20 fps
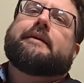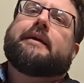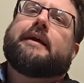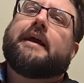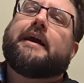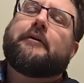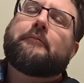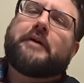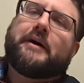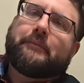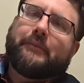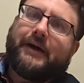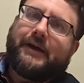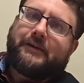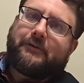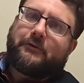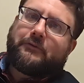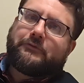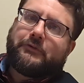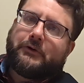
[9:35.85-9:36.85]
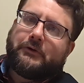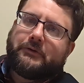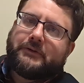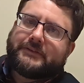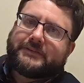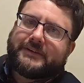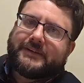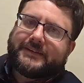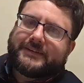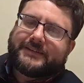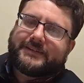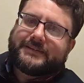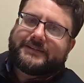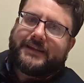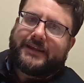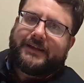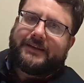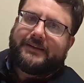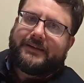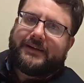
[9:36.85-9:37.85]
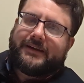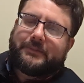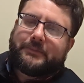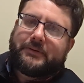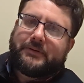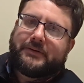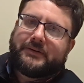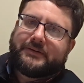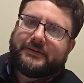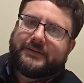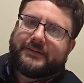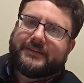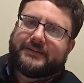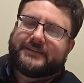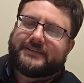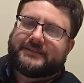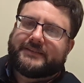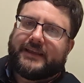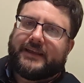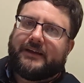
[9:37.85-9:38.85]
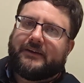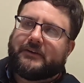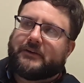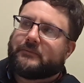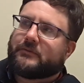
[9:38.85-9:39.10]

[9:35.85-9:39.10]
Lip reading: how my microphone is going to stand up to this sound.